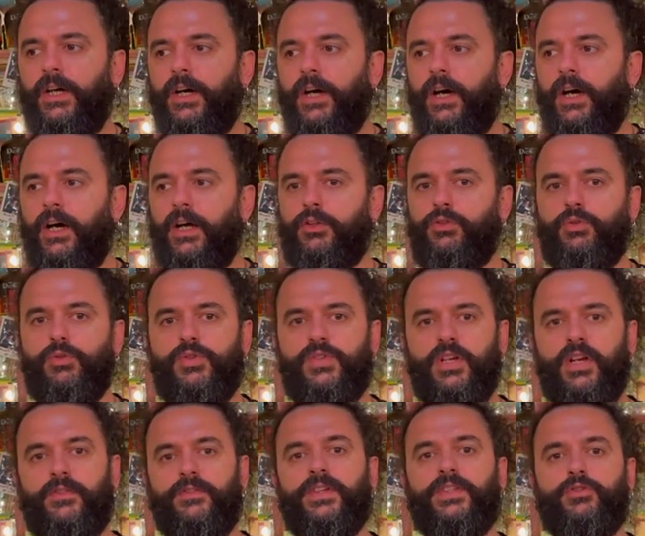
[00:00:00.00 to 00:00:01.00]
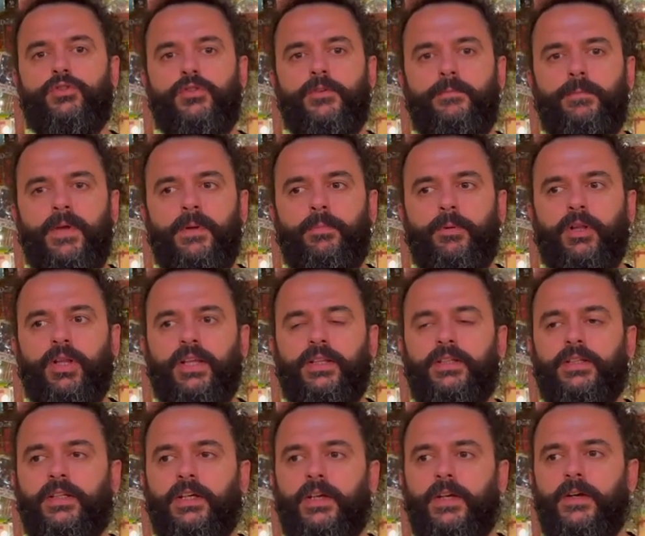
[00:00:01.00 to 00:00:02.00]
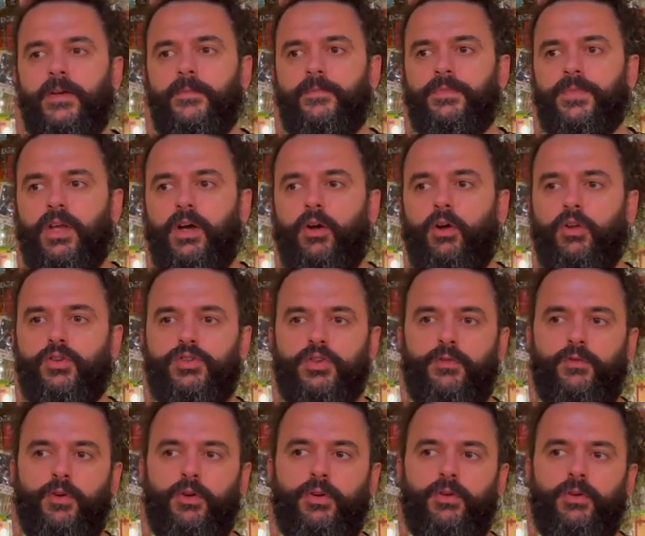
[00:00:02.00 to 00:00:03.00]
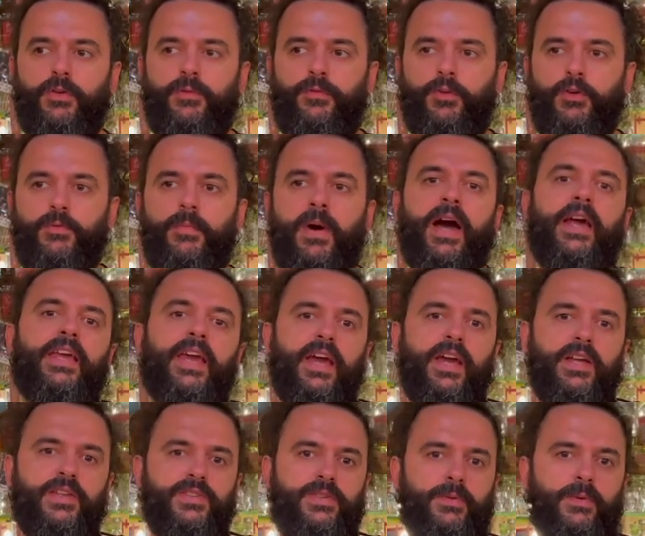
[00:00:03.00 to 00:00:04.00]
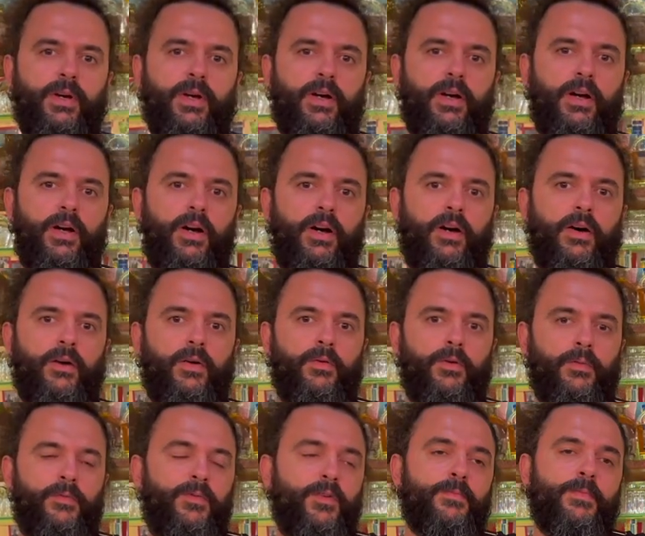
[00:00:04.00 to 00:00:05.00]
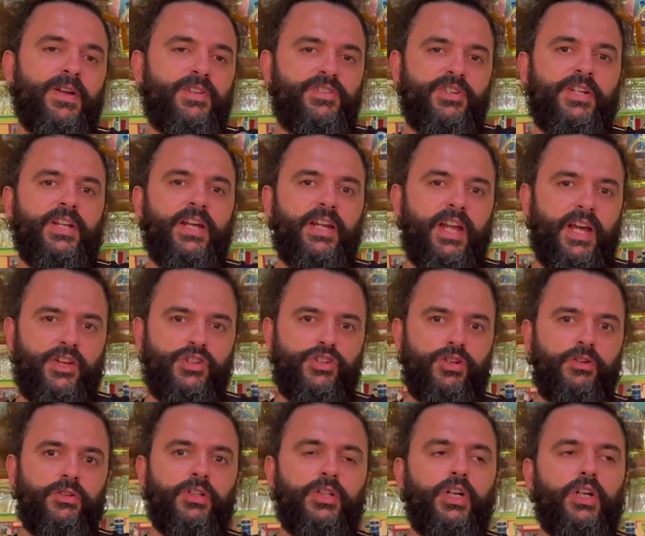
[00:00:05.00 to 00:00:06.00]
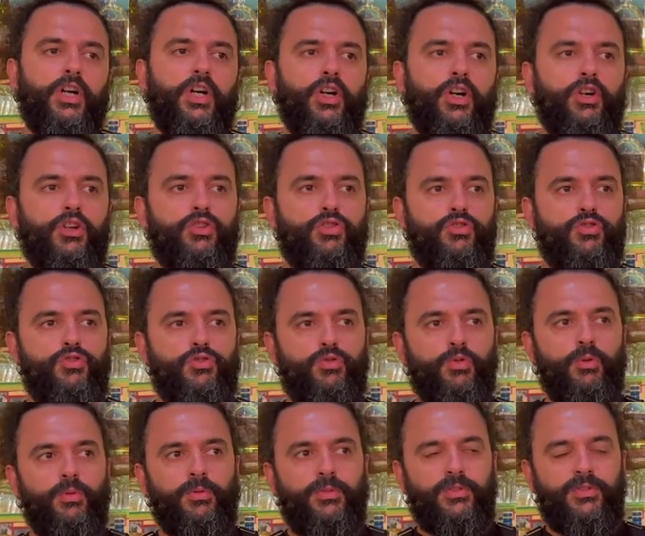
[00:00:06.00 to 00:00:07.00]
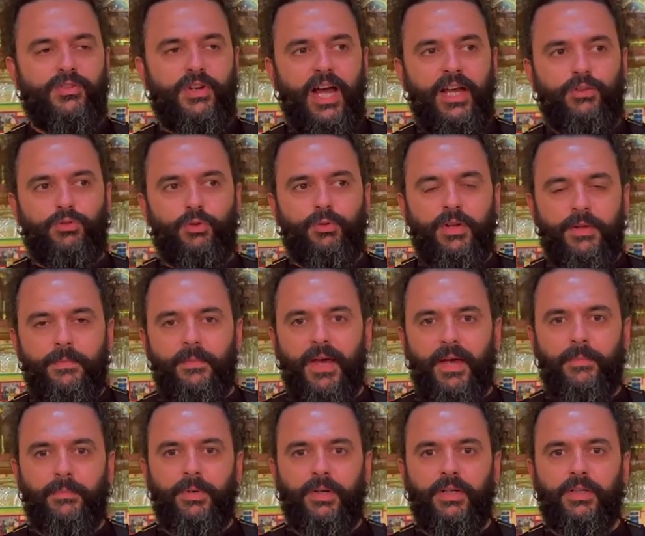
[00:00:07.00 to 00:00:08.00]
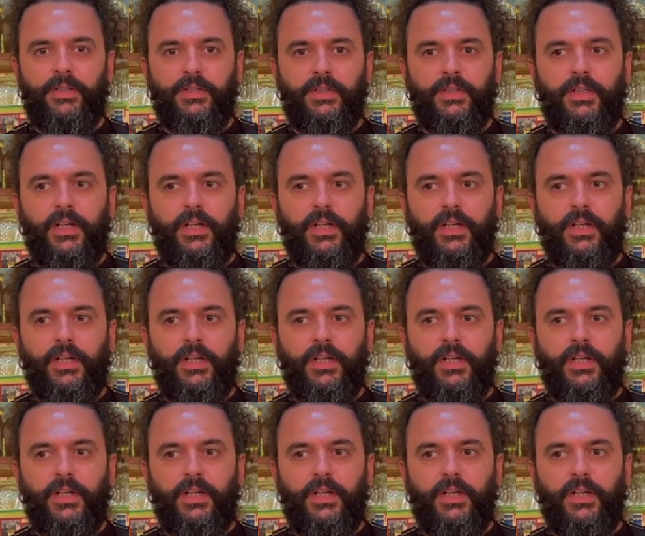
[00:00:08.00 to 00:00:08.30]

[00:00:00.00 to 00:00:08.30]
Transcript: to serve it to the people, and also for my age, for my generation, to try to remember